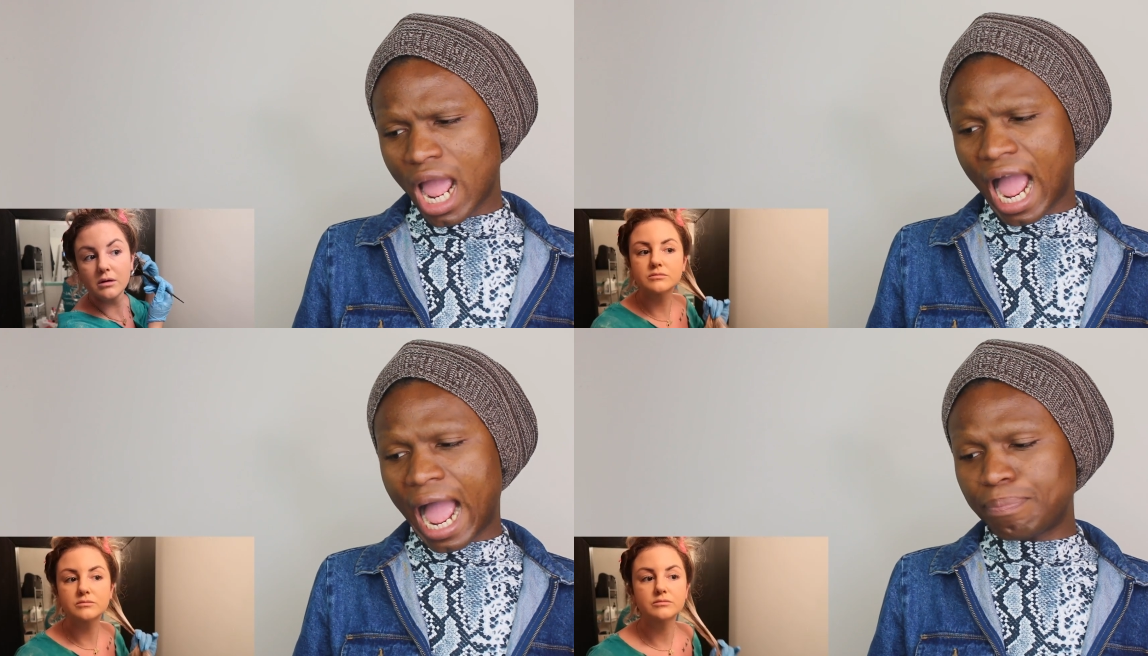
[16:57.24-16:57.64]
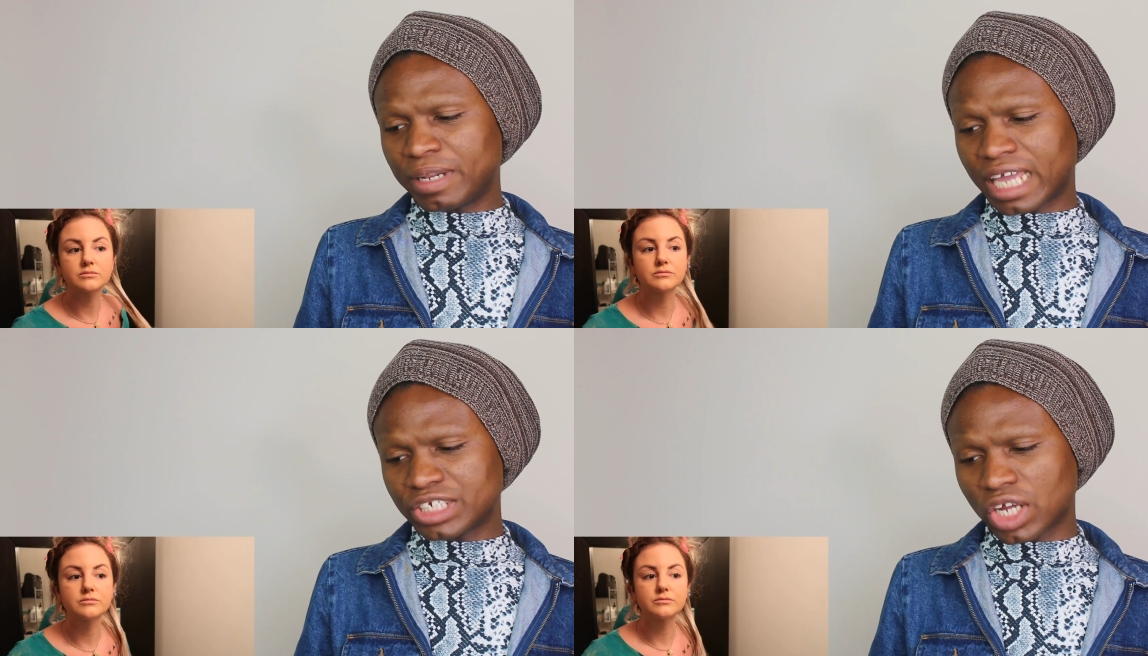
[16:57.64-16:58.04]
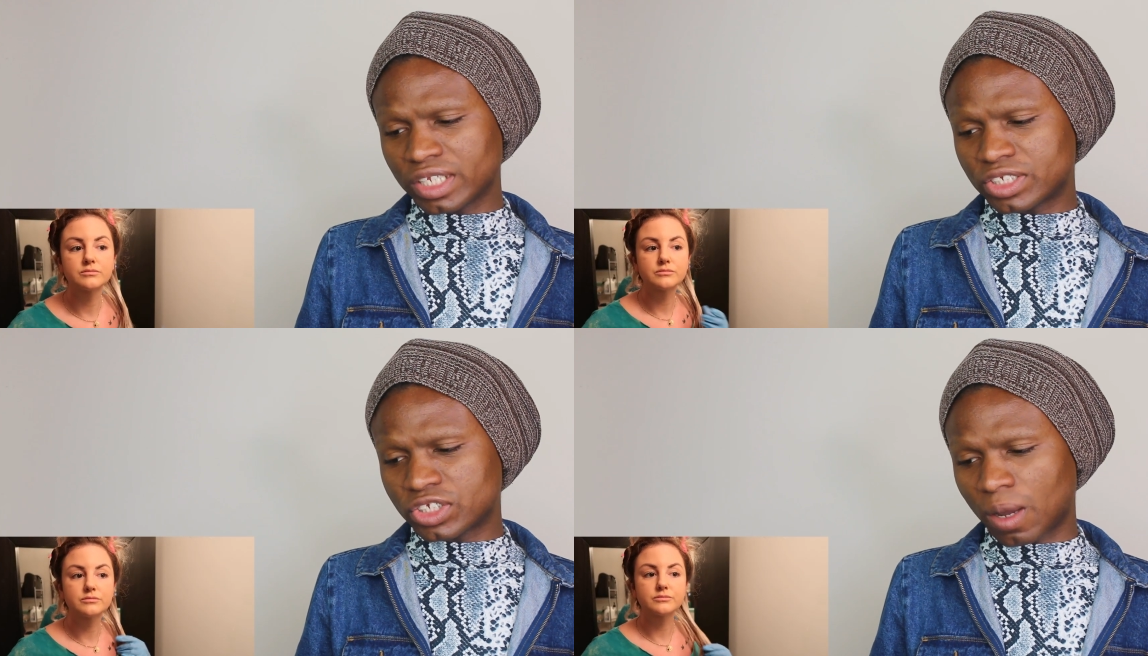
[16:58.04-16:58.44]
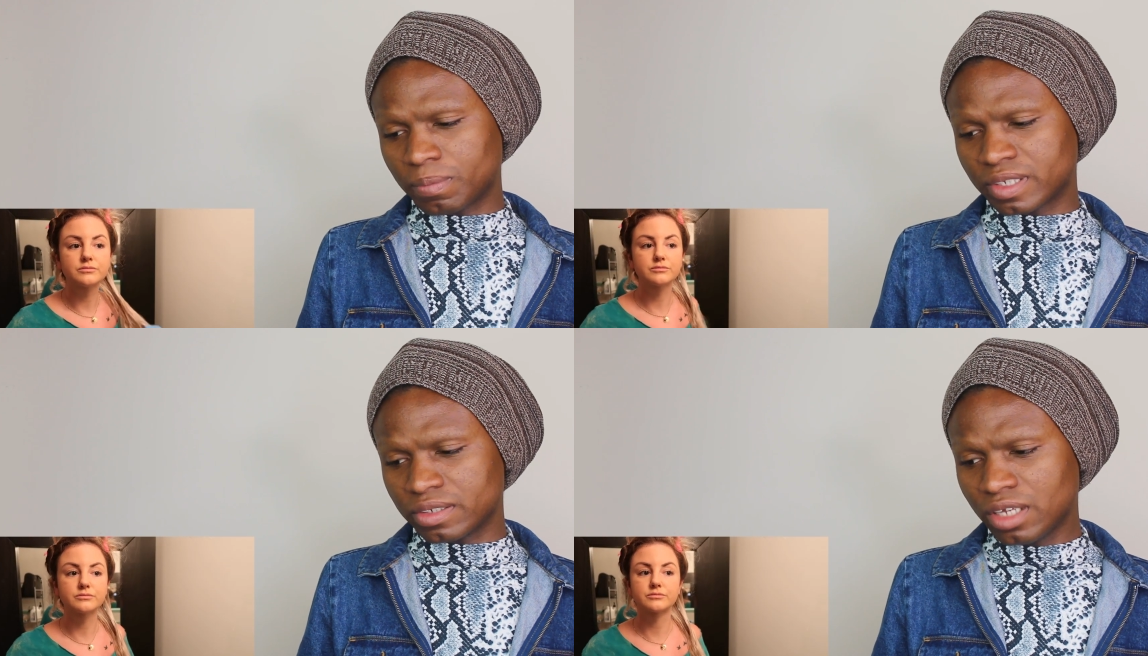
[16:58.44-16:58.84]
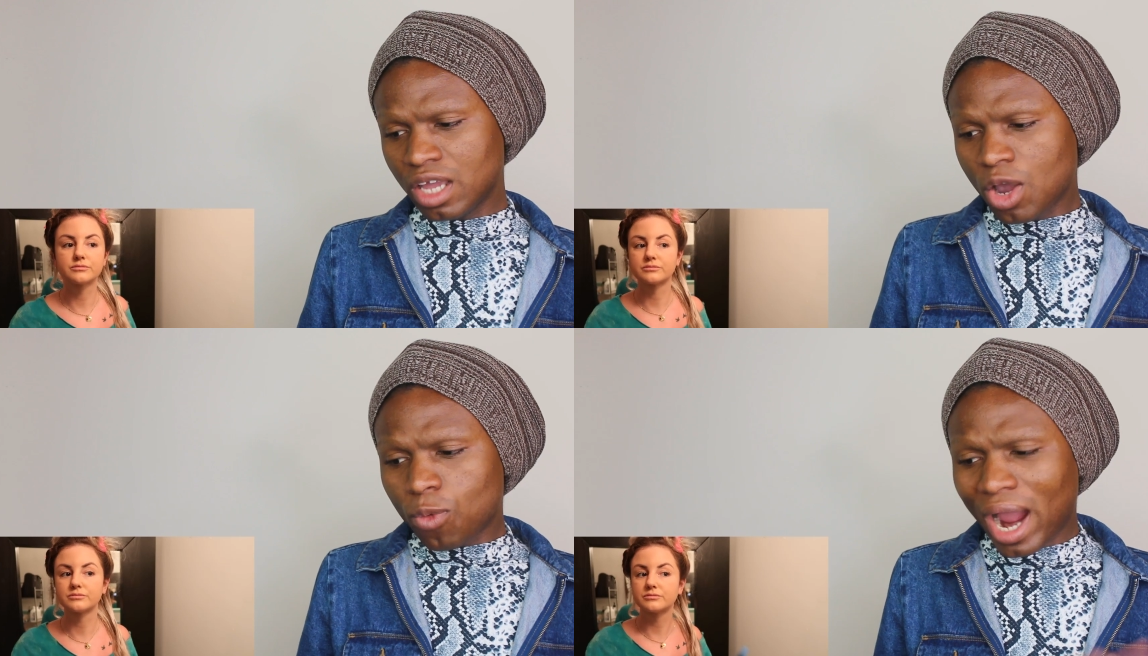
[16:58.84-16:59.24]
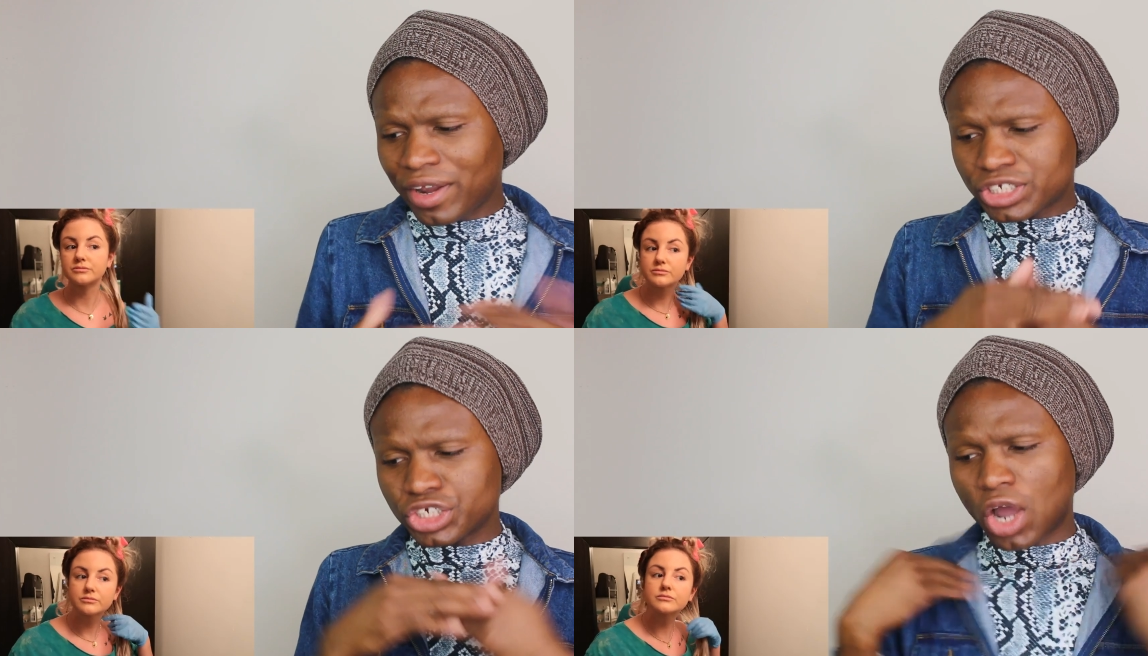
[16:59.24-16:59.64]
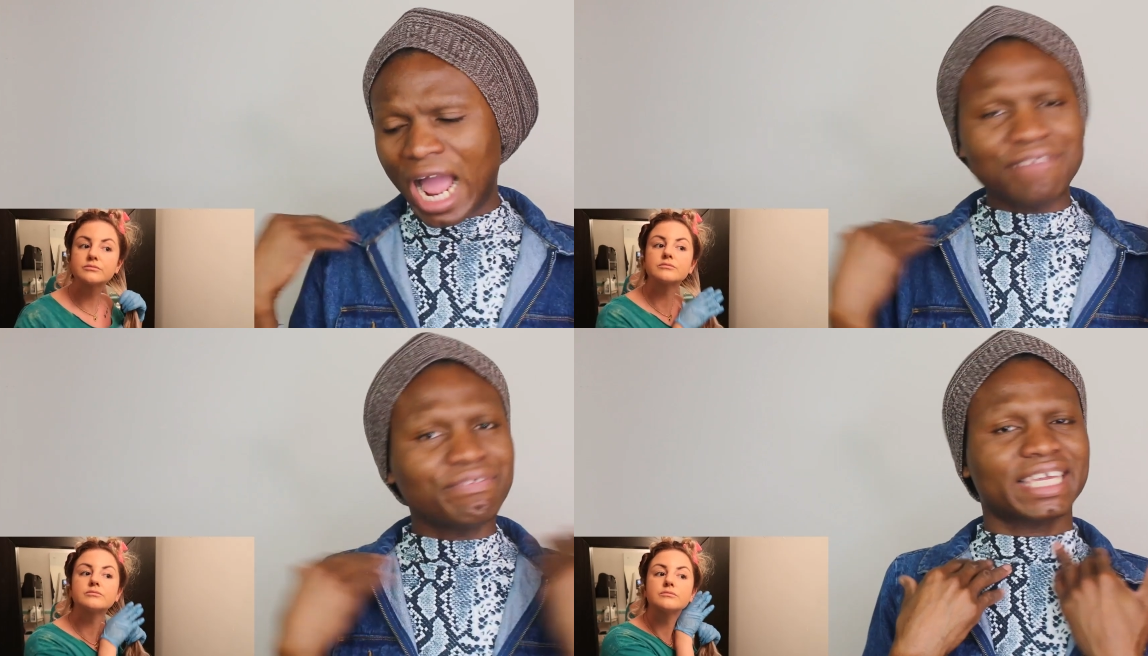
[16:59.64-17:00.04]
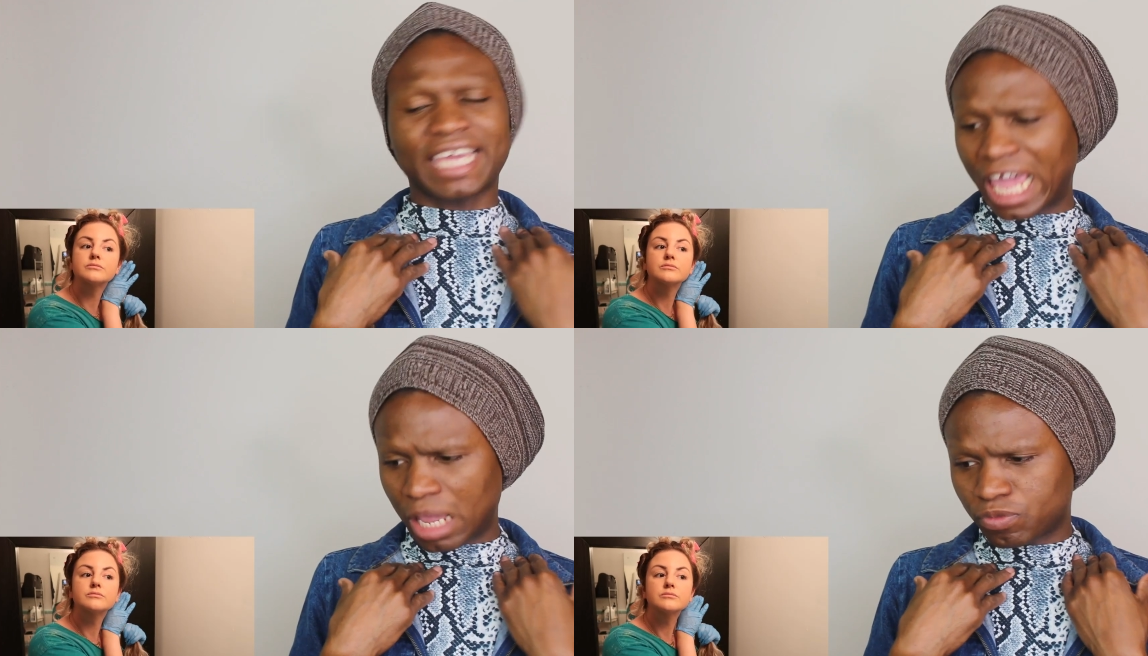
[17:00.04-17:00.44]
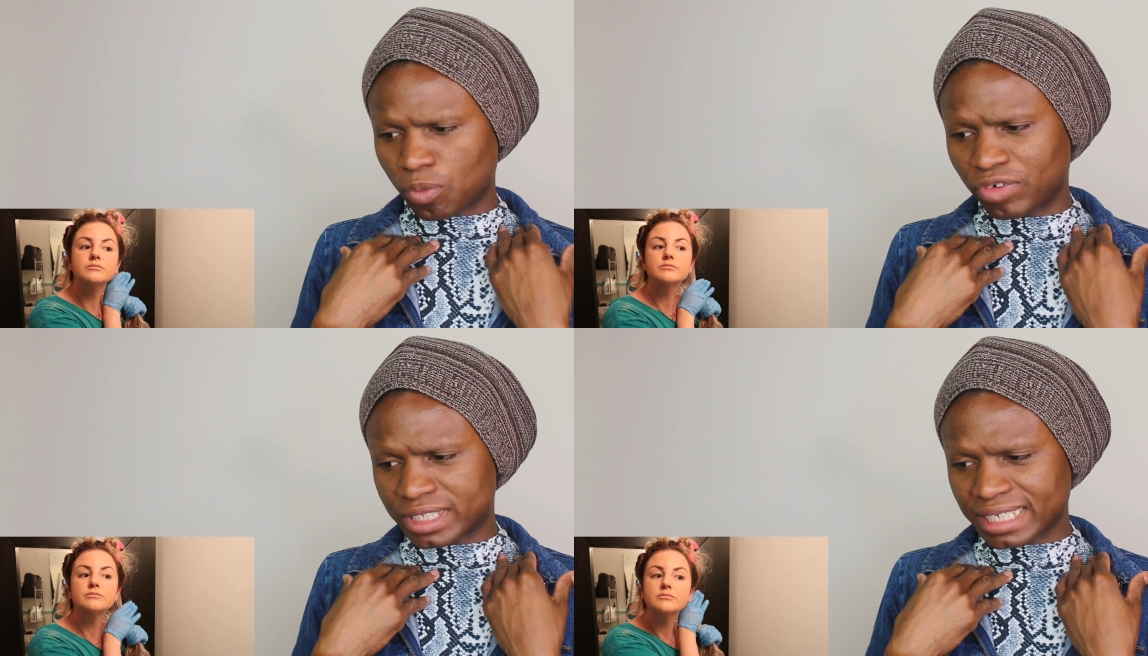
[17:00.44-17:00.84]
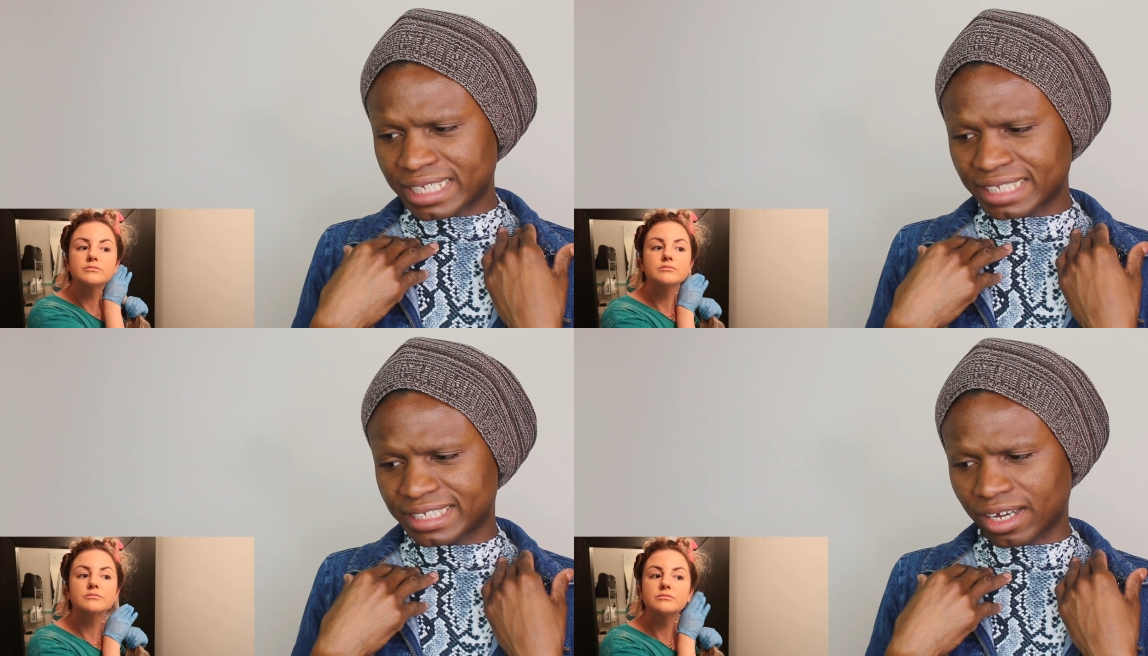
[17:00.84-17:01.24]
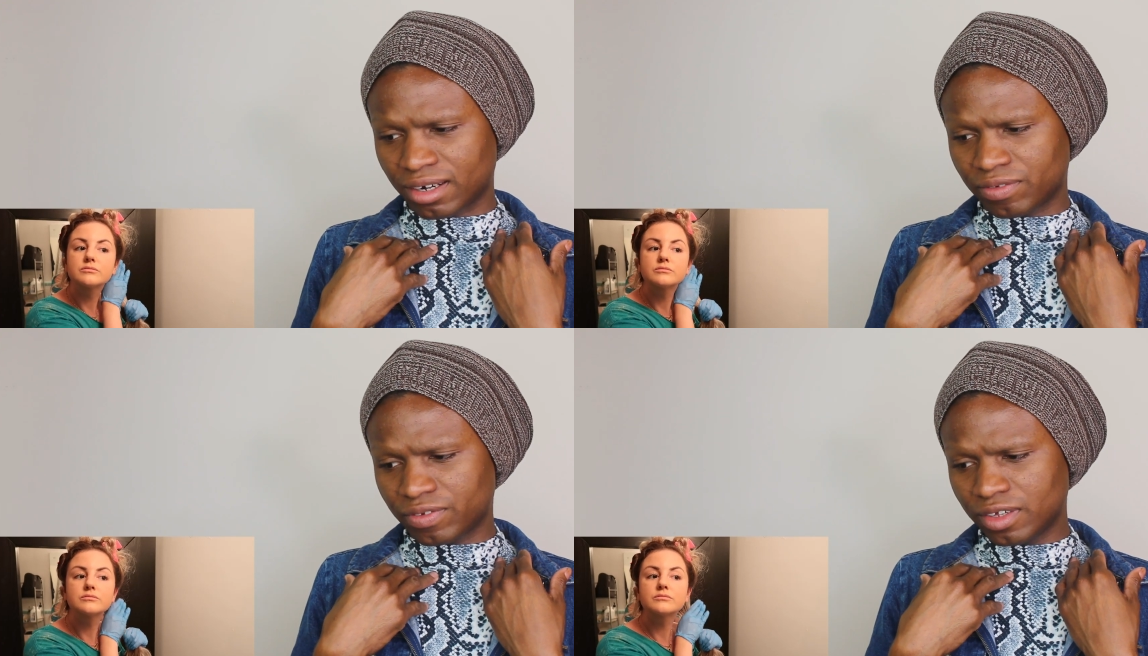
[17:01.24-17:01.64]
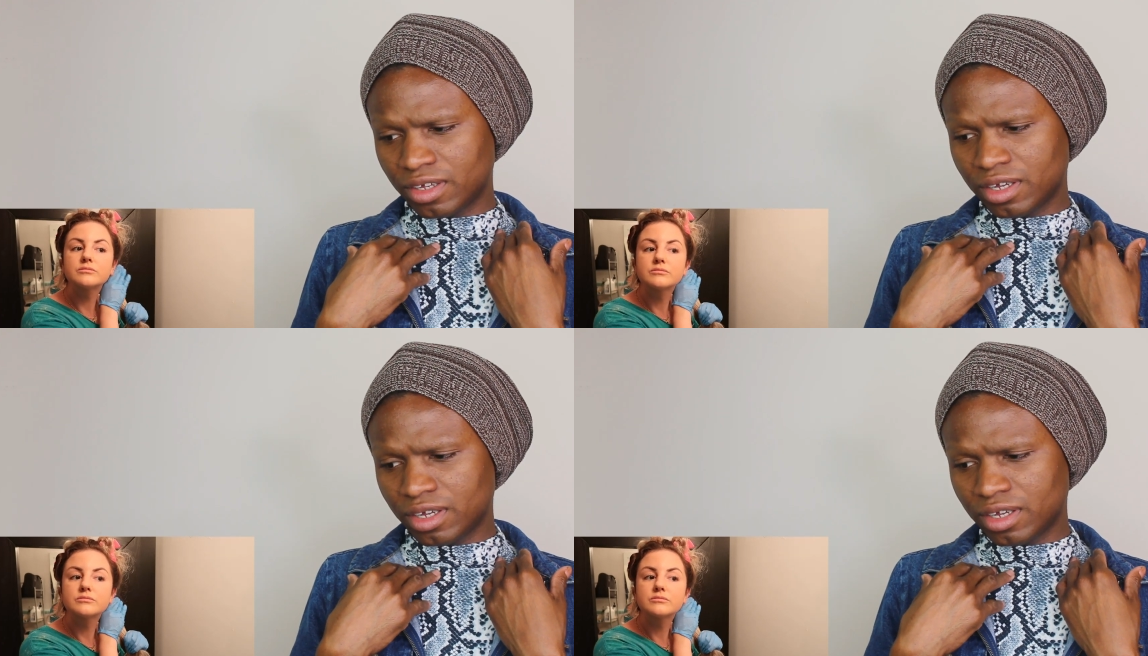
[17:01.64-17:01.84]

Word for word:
Speaker 1: Her application is something. Why does she not have a cape to protect herself?